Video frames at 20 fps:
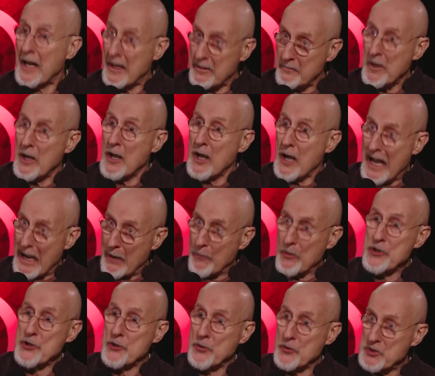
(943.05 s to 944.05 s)
And
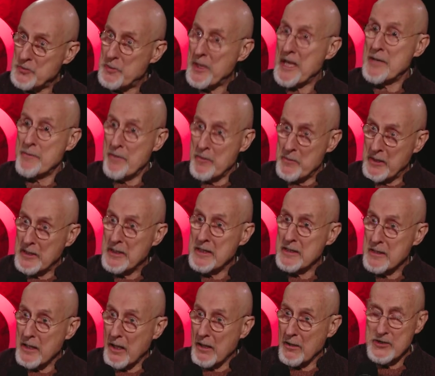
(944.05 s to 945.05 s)
Howard Hughes paid him a
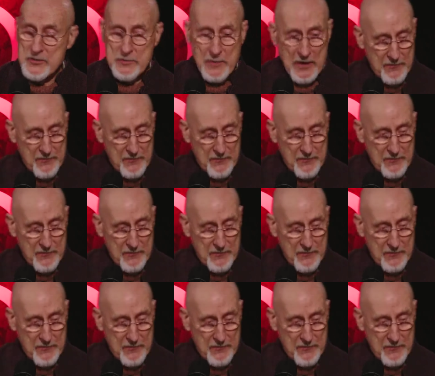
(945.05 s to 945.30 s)
million dollars.